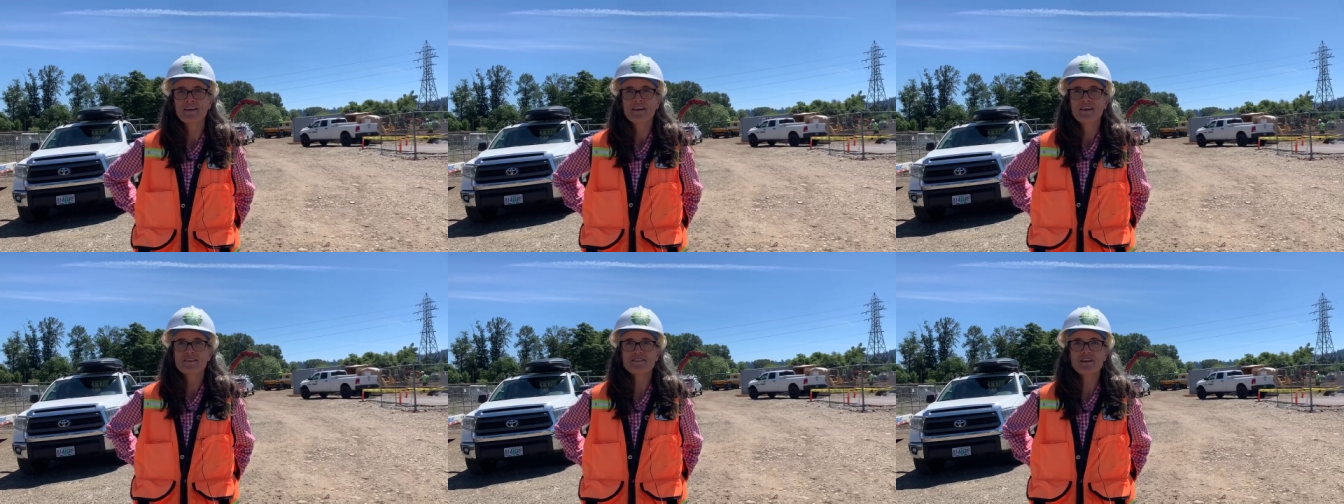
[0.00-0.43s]

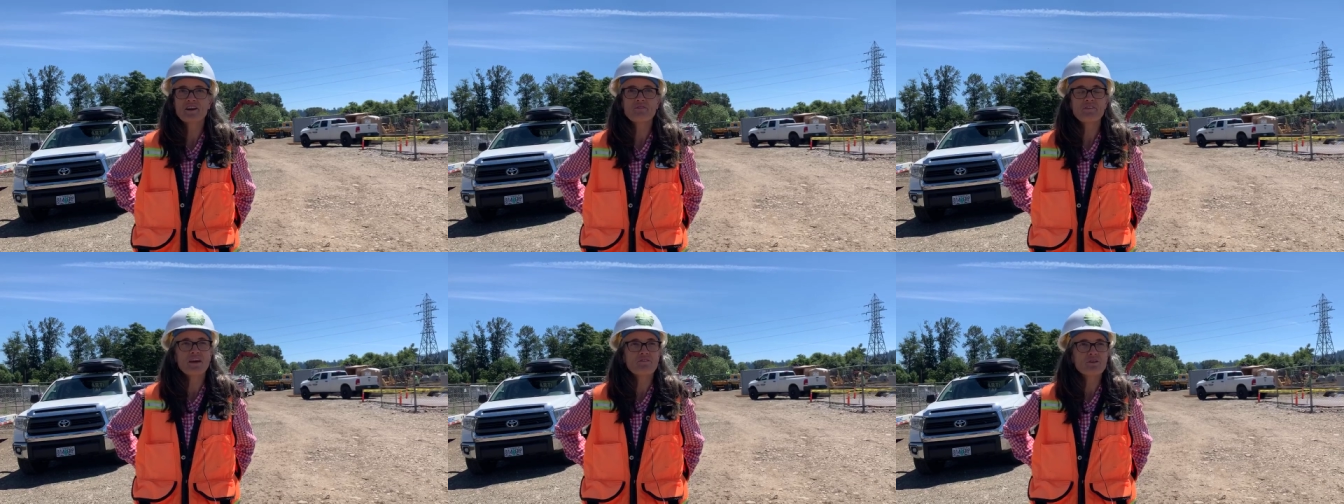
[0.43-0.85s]
share
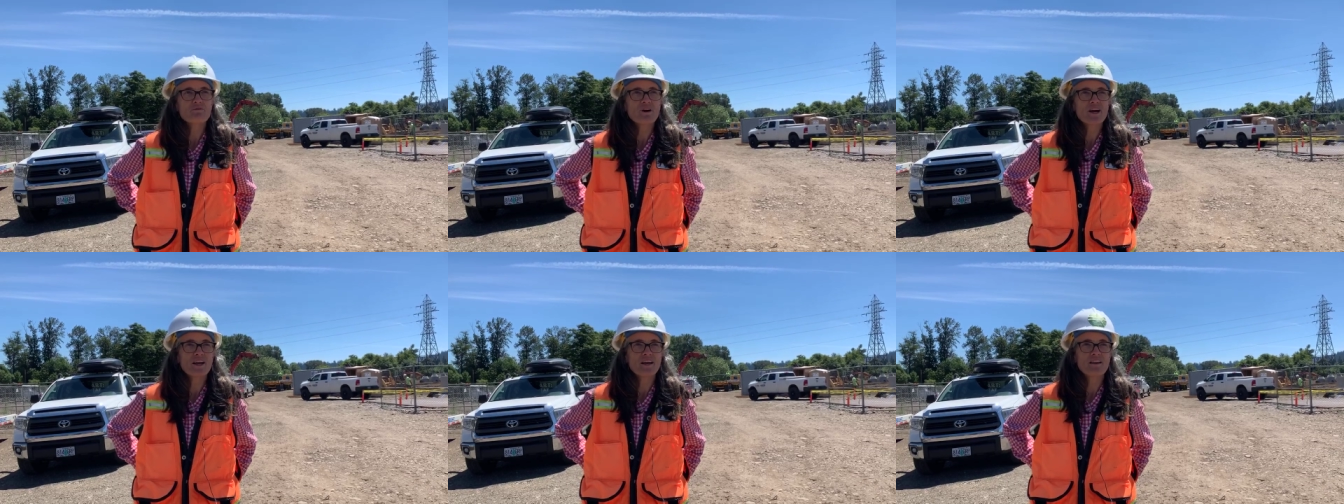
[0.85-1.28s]
with
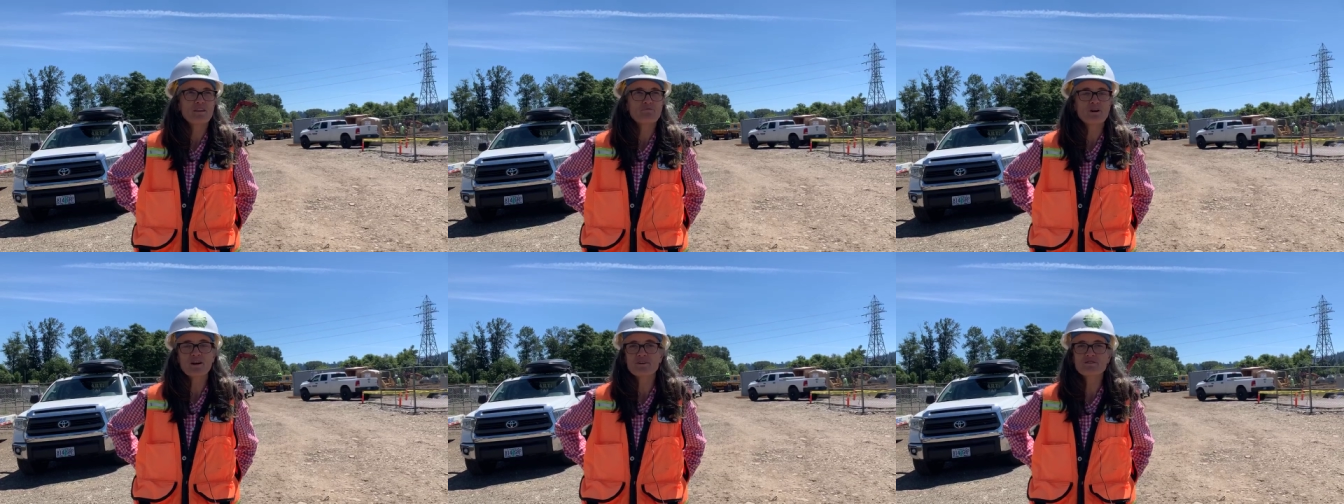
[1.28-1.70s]
everyone the
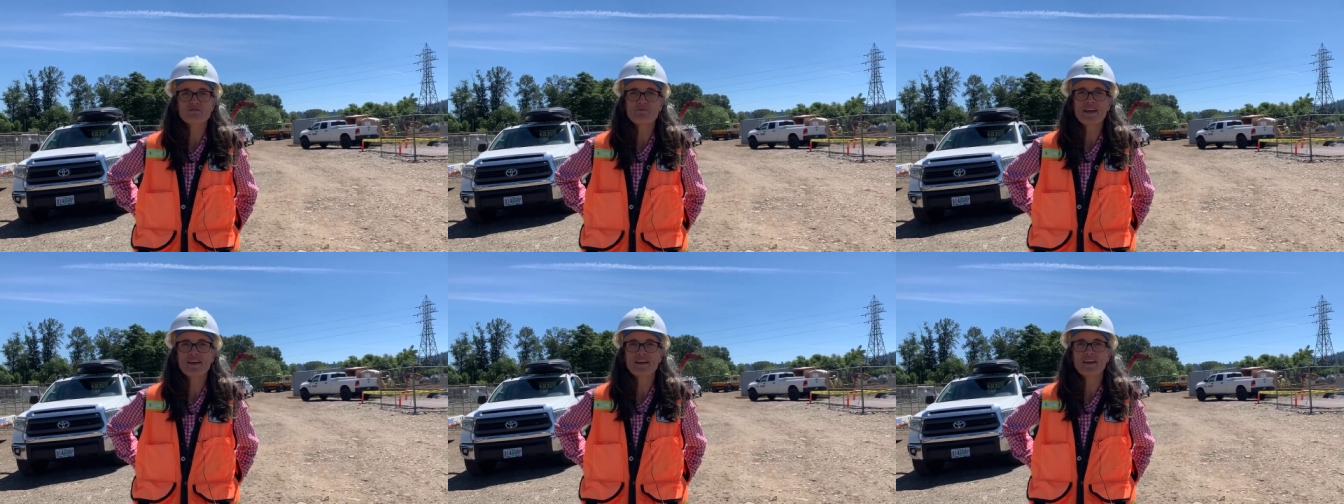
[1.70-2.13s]
progress we're
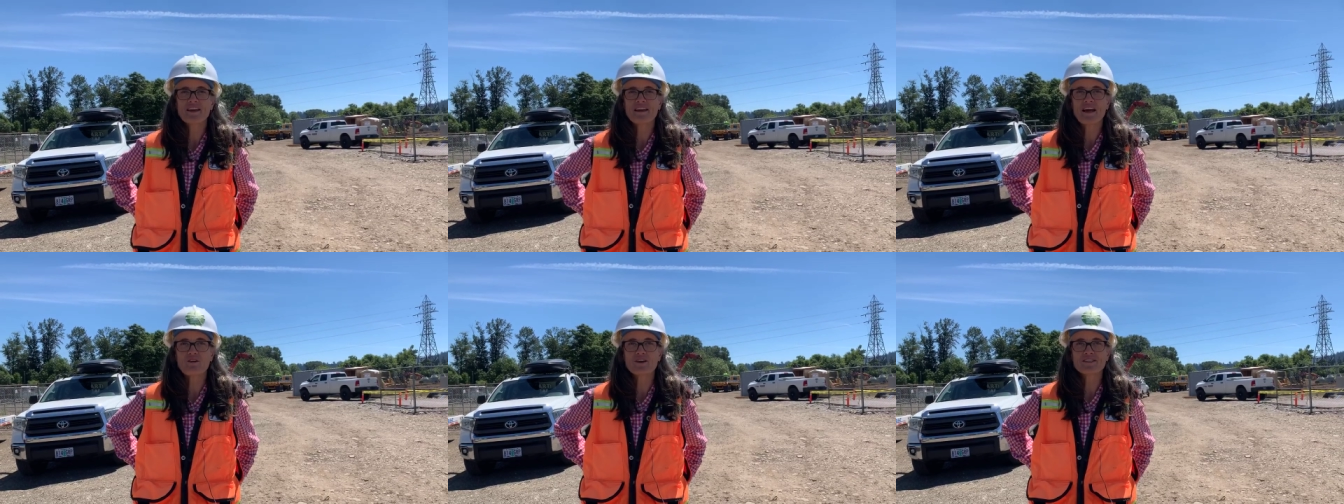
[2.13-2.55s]
making
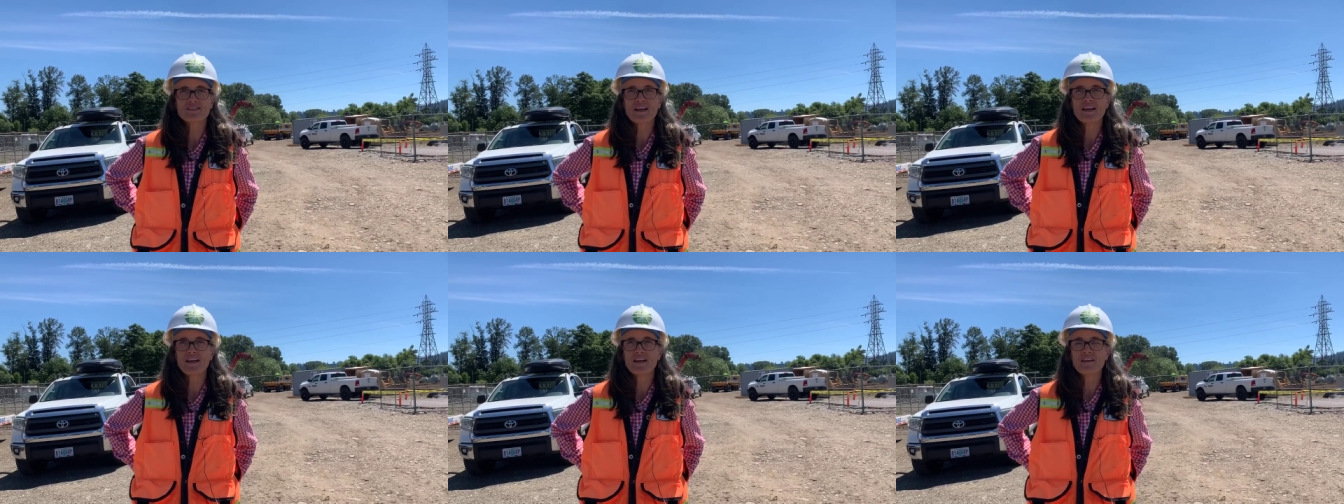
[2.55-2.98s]
and how
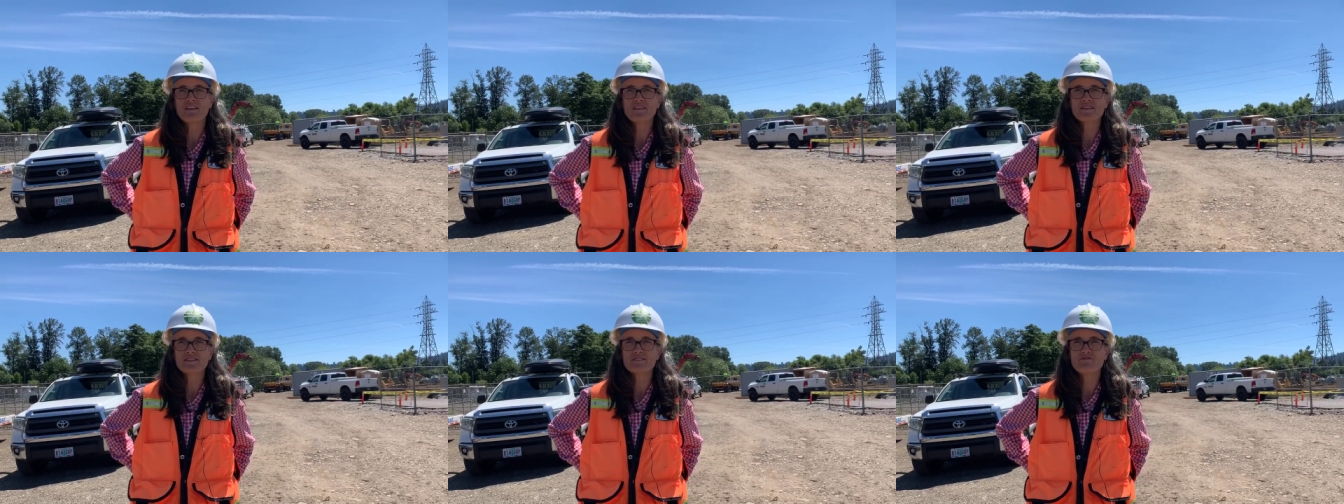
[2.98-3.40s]
exciting
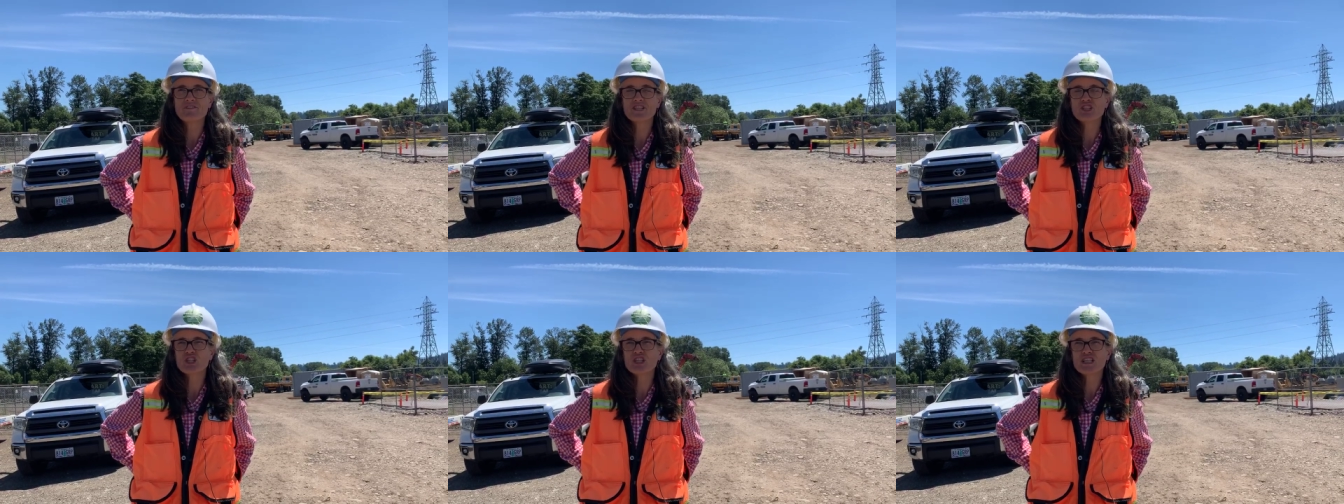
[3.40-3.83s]
this
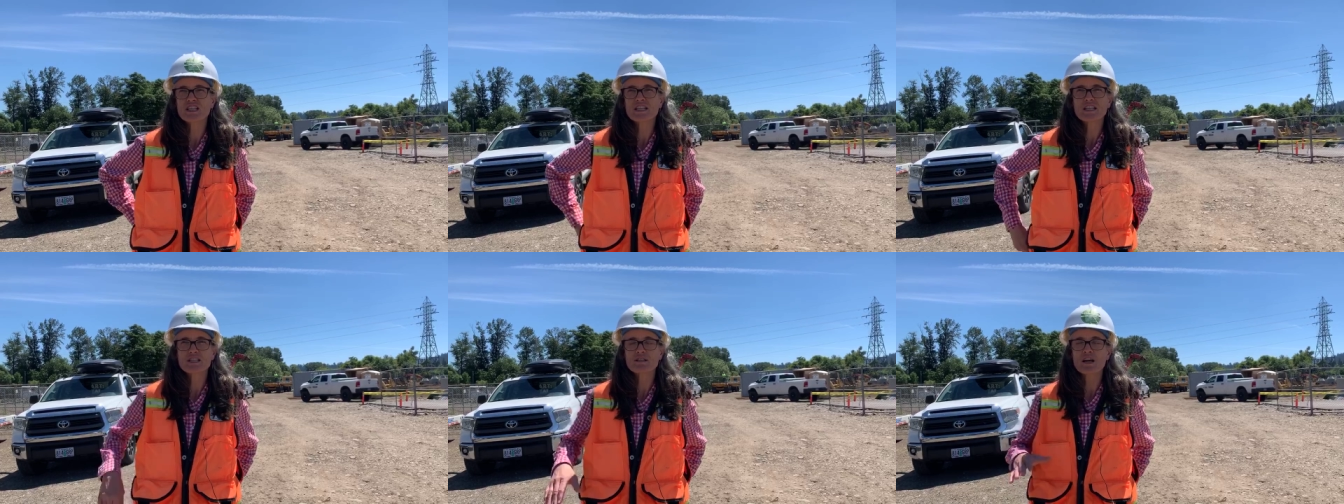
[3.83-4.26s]
vision
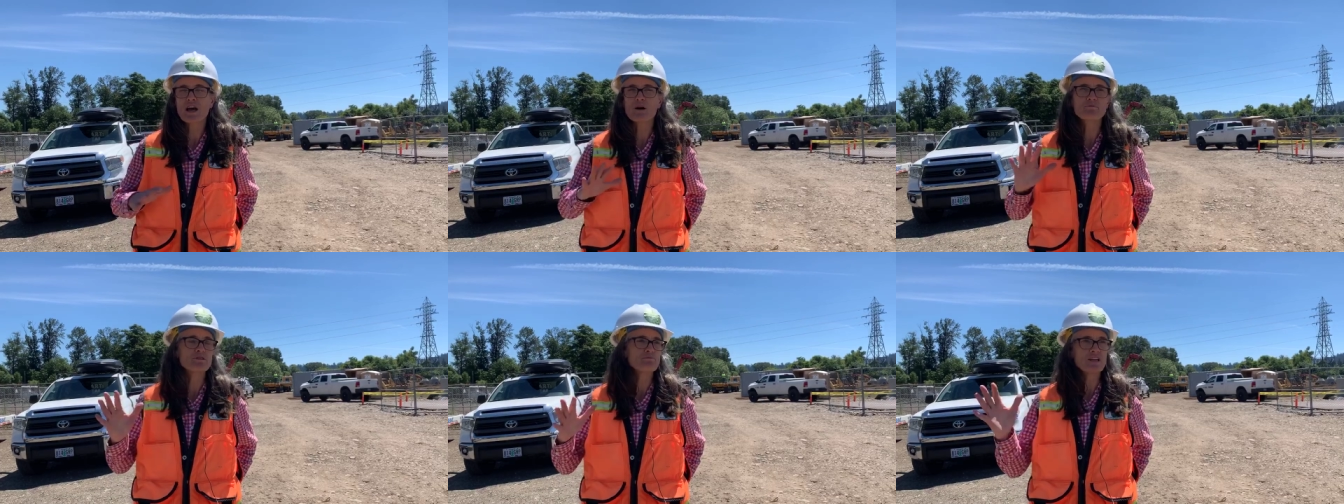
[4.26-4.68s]
to
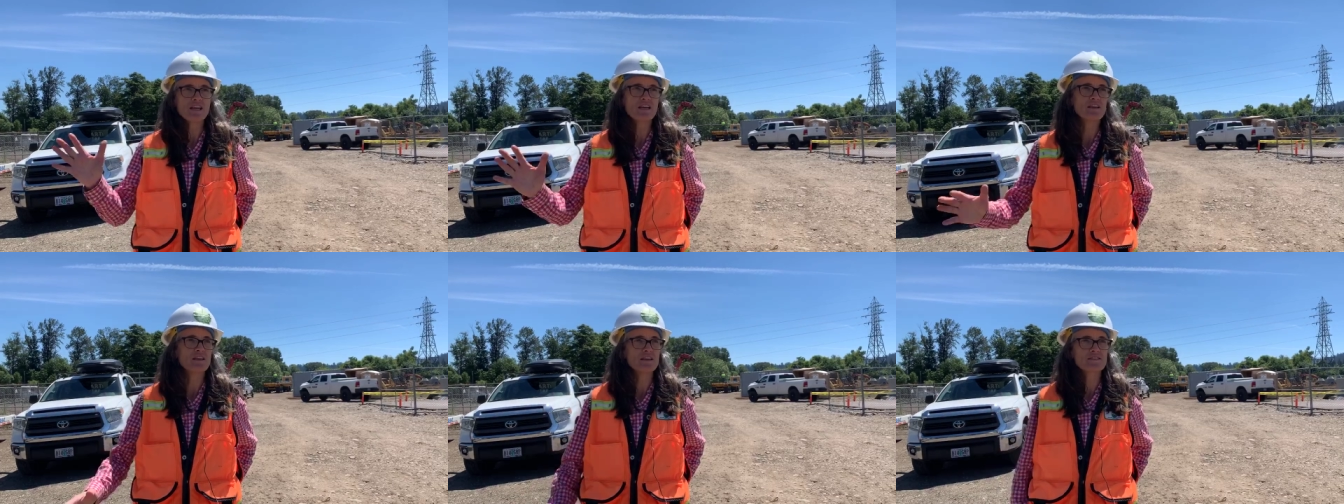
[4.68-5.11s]
come to
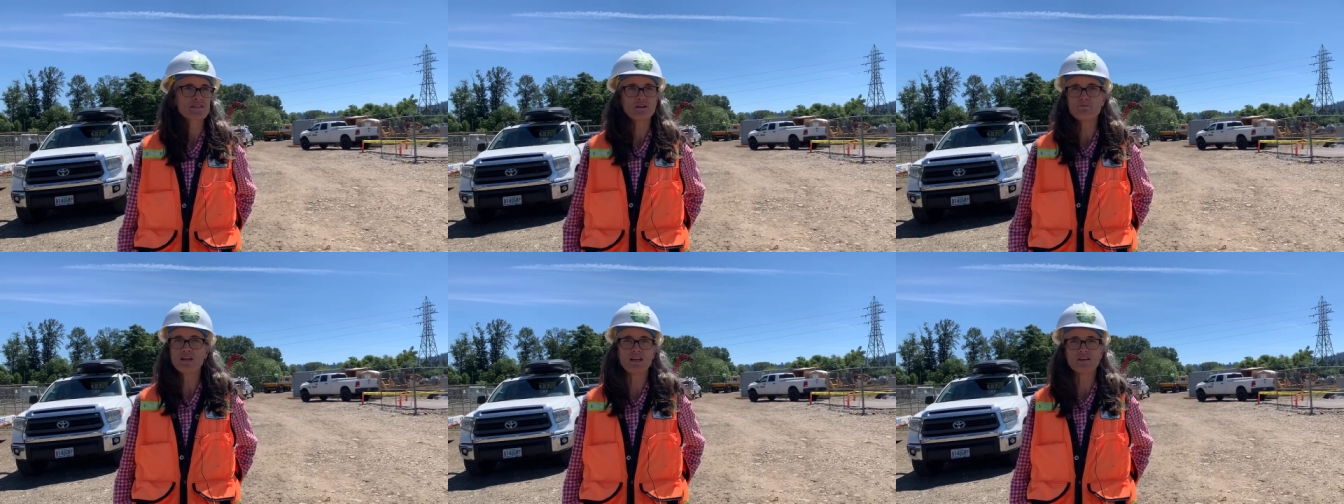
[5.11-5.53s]
be is going
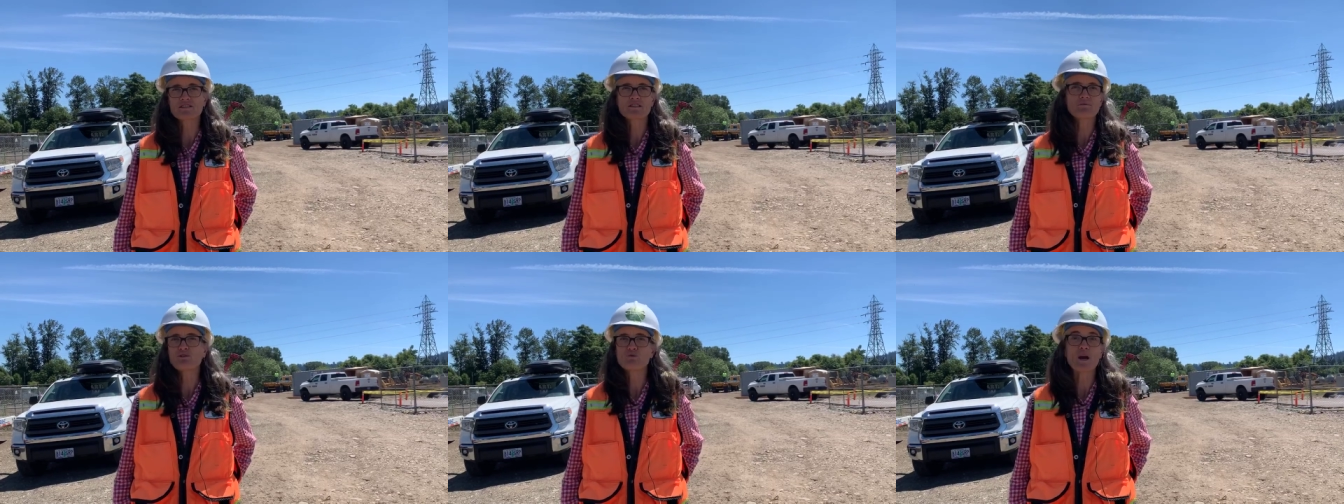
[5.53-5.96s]
to be. It's
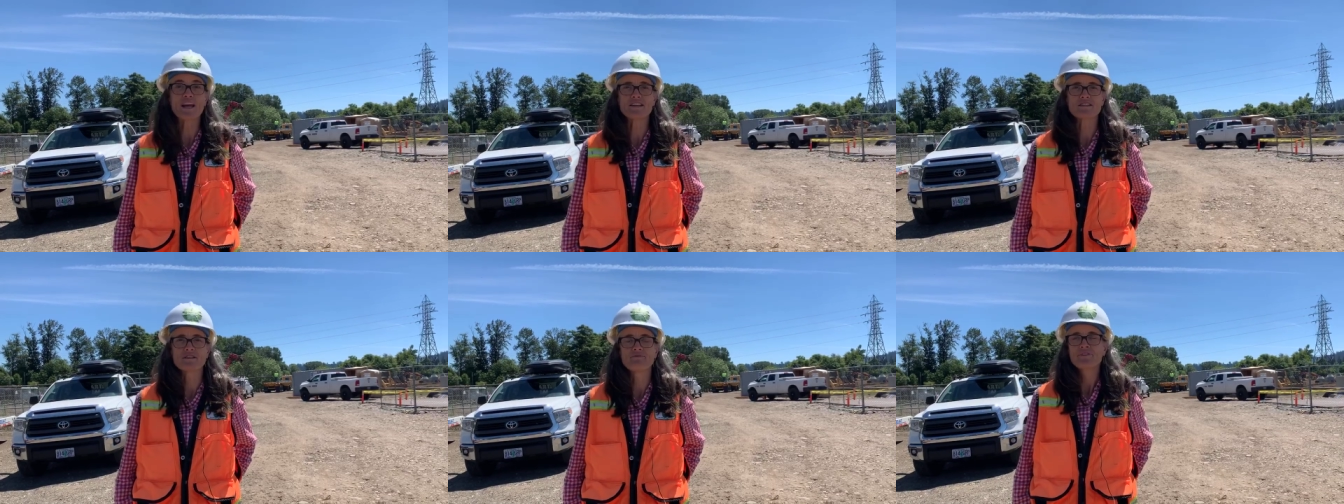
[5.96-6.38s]
going to be
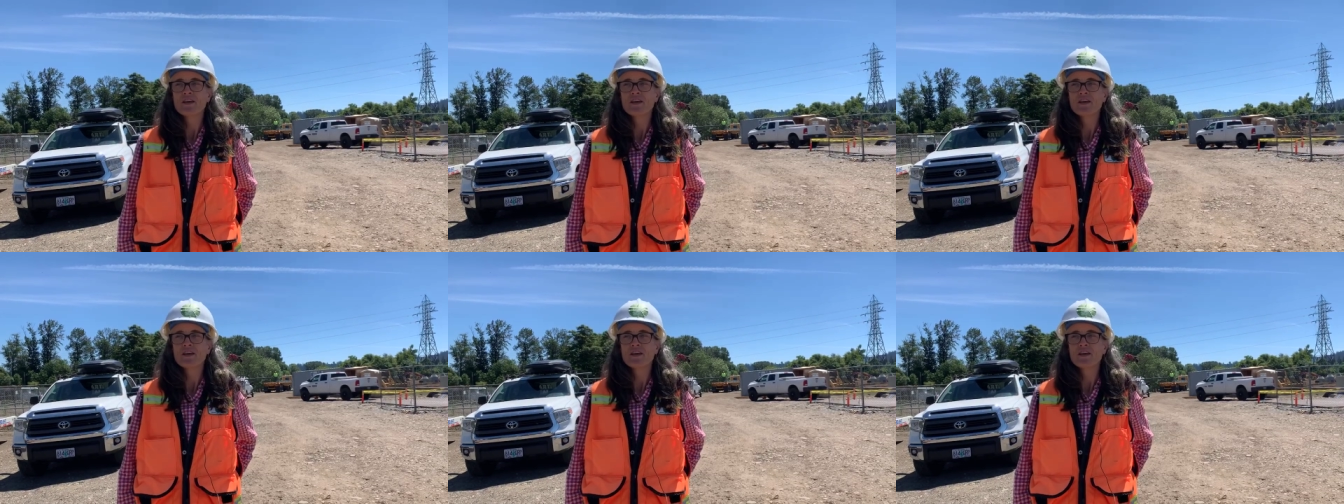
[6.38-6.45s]
great.